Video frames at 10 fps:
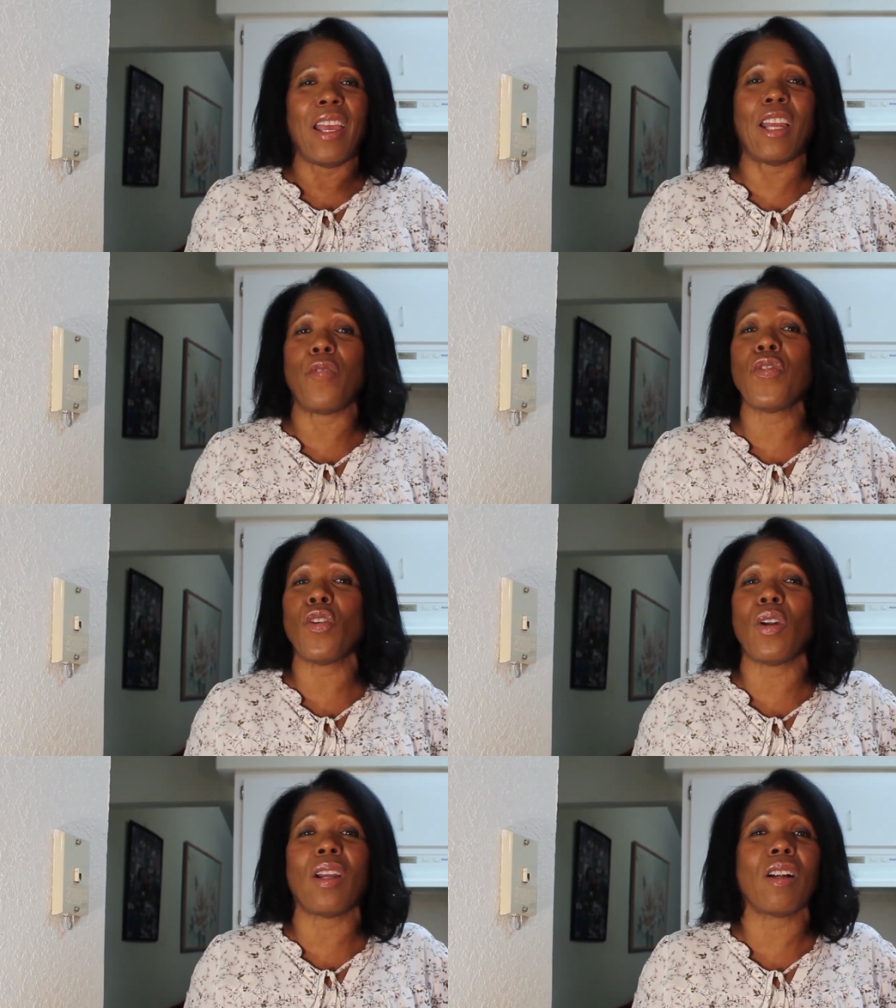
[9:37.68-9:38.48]
and if
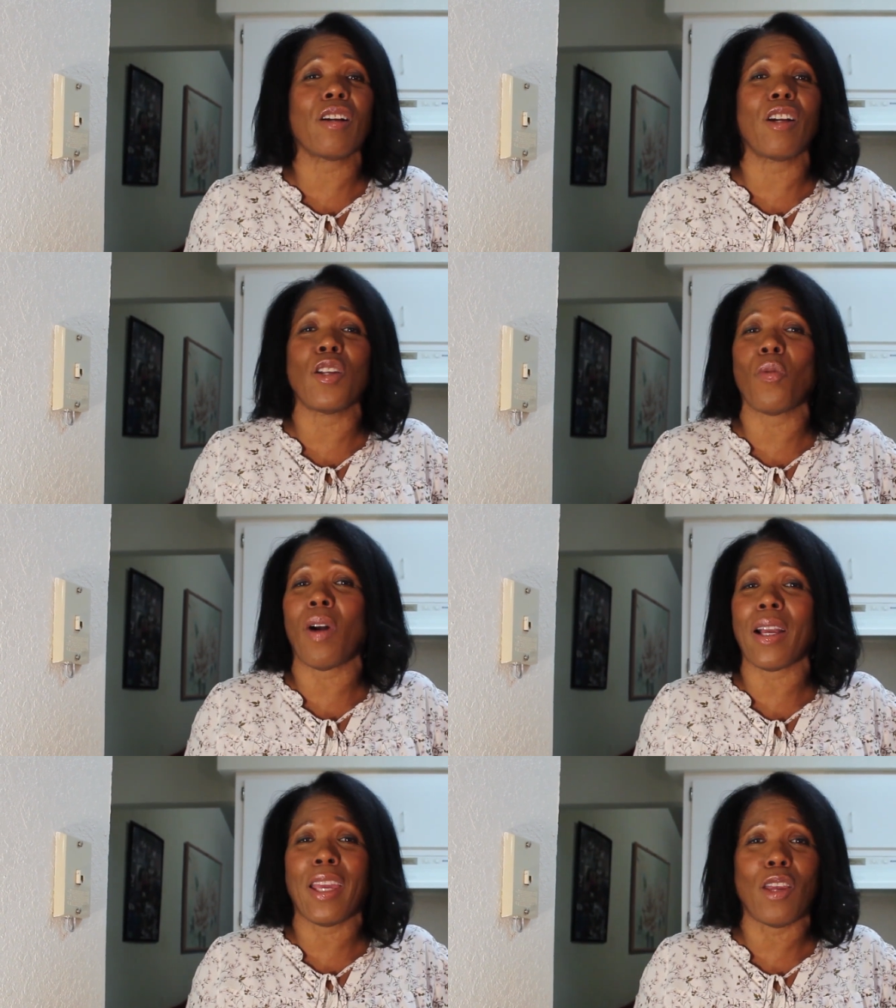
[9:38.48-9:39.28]
you were a little girl, you
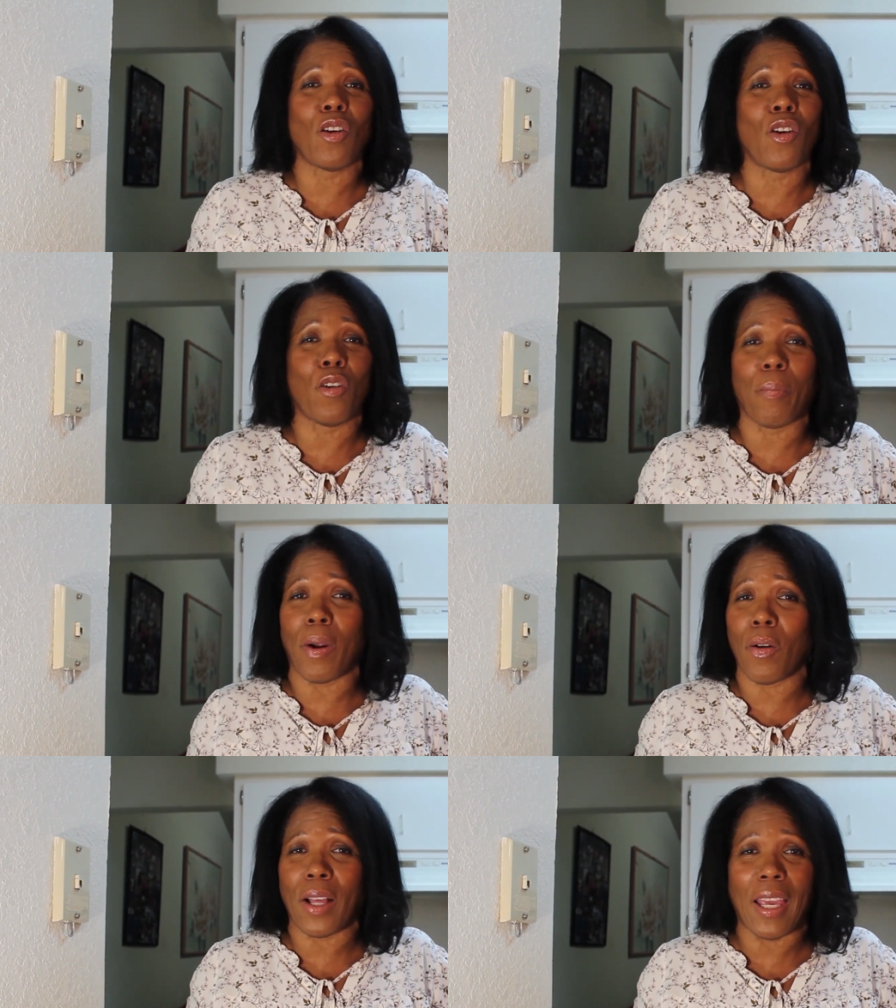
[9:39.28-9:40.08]
want cane, you go
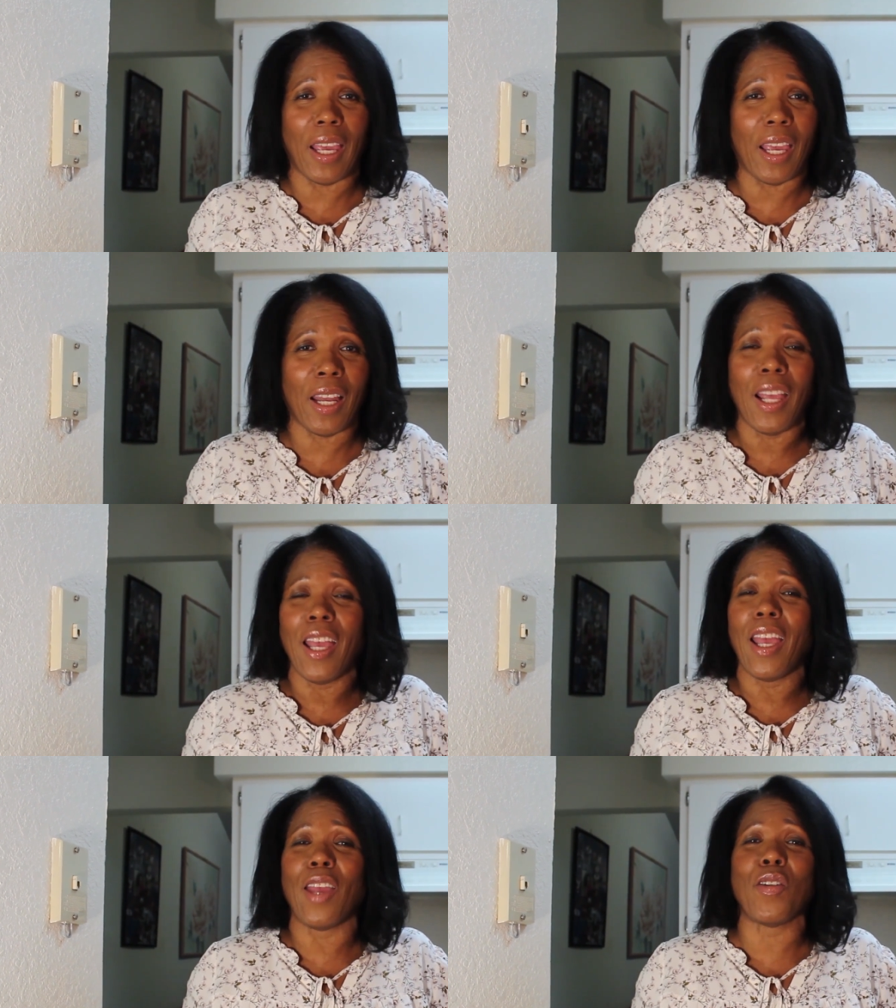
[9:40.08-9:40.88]
break out a cane,
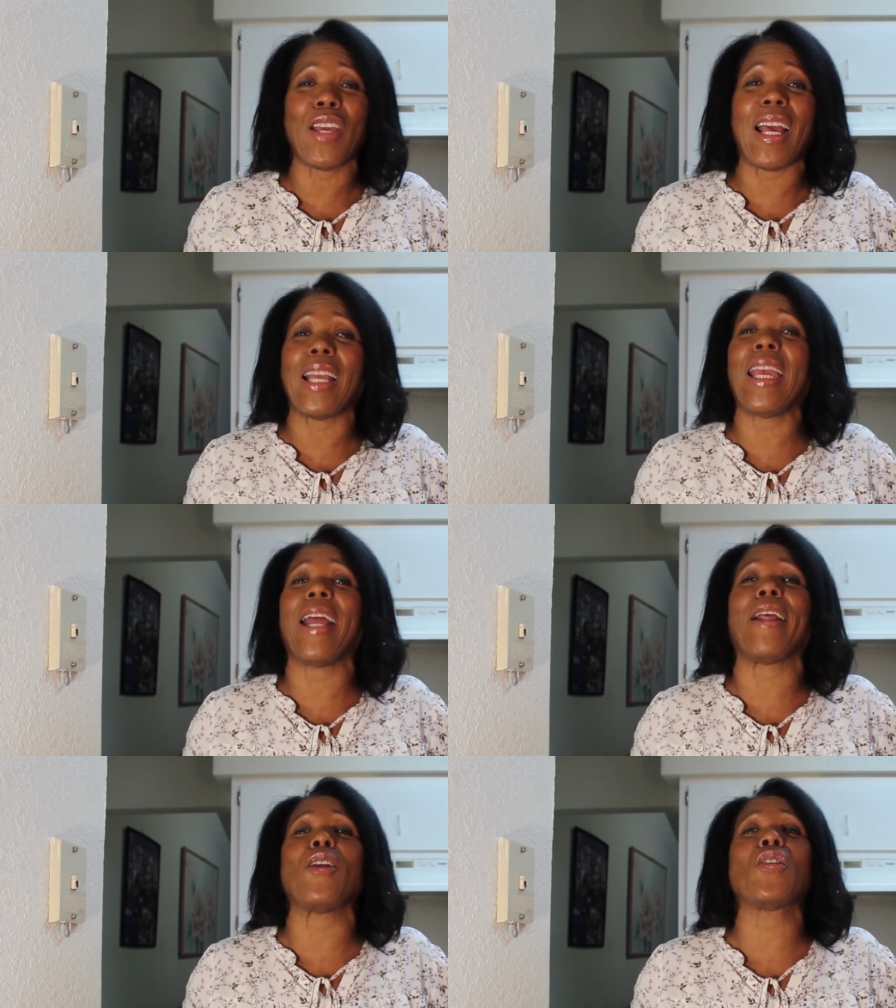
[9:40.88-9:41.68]
and you get a
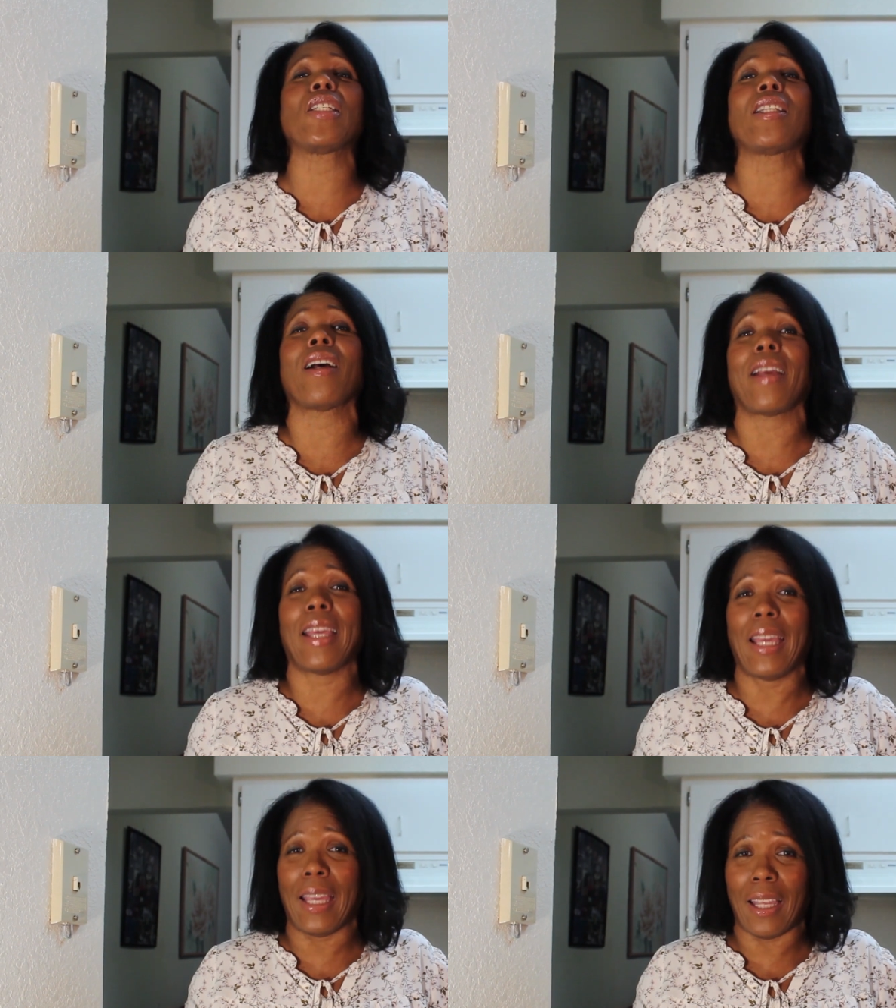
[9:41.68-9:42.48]
cane and you suck a
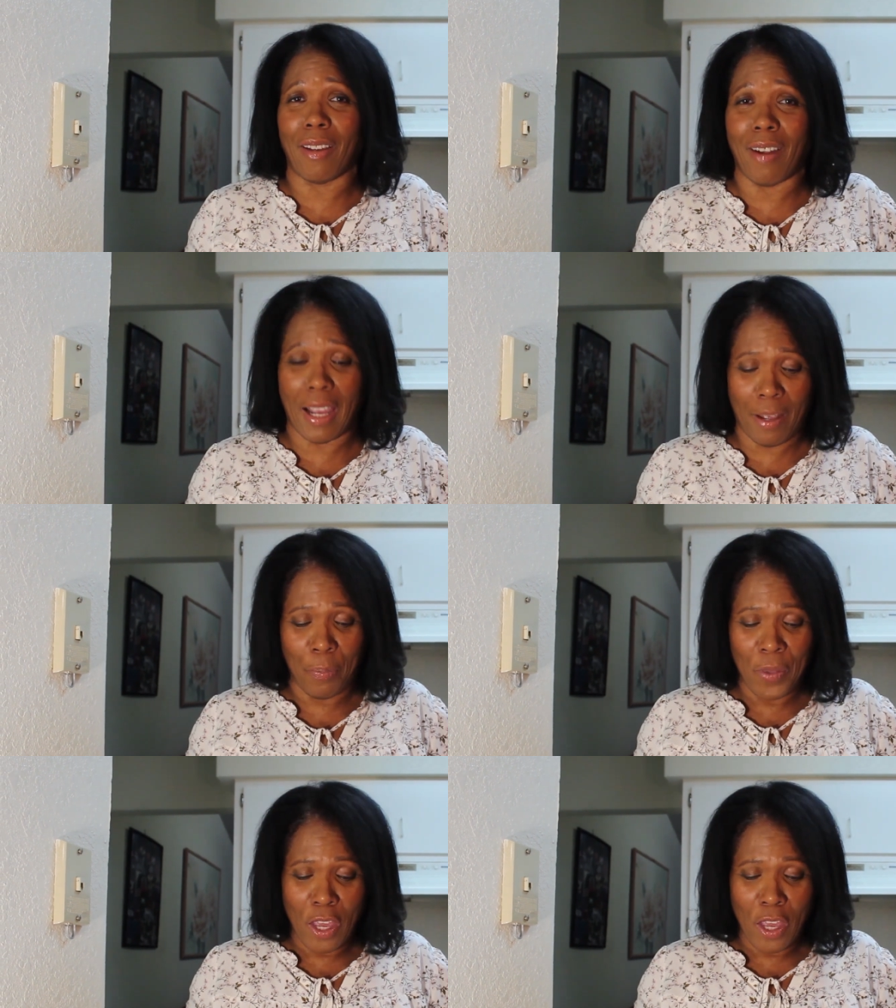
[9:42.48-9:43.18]
cane, right?